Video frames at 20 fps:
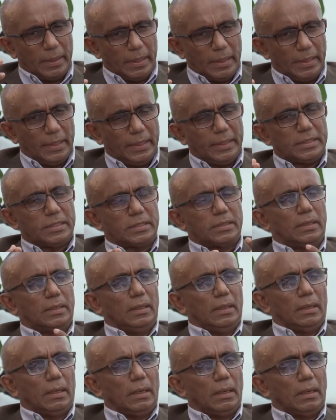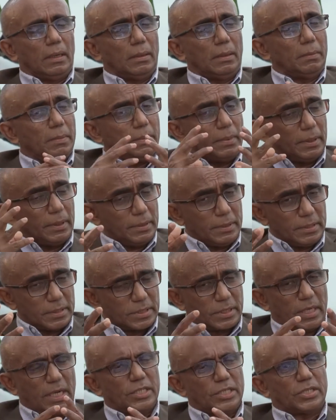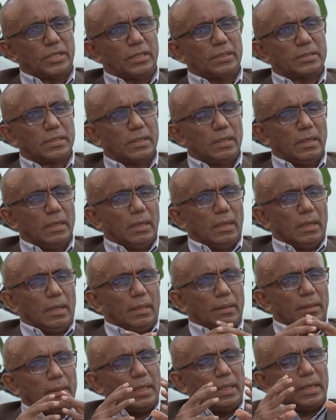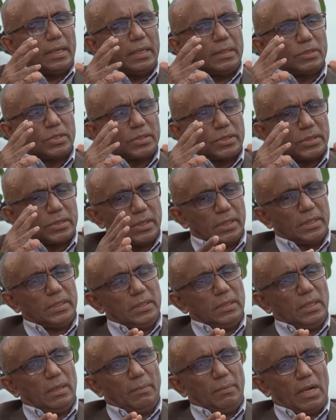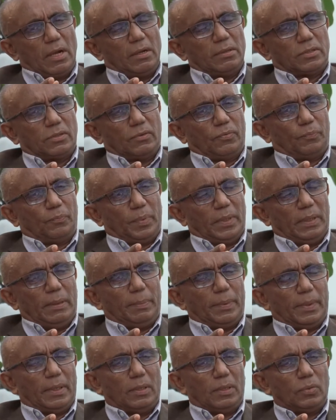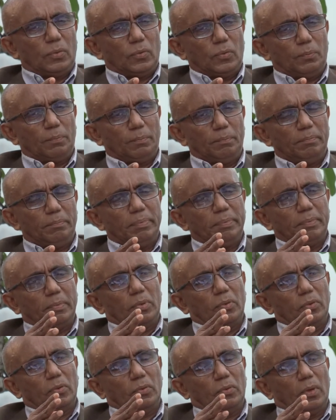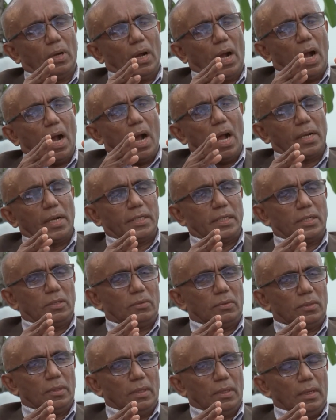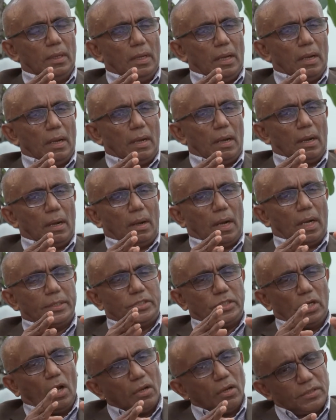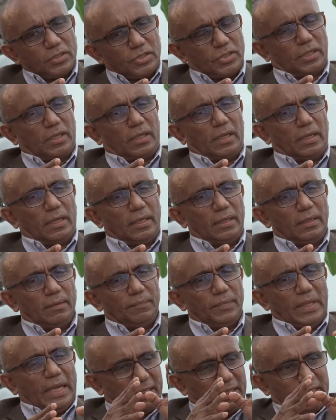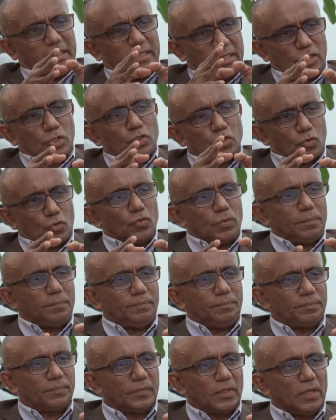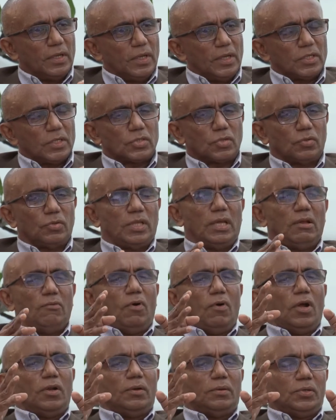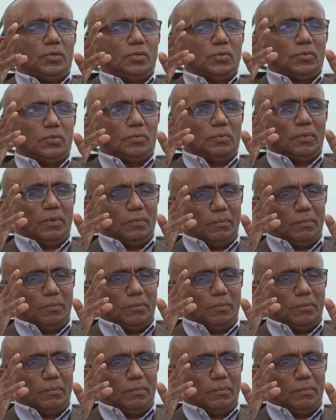elite discussions, there are certain amount of people who argue ideologically that it is true. So they want to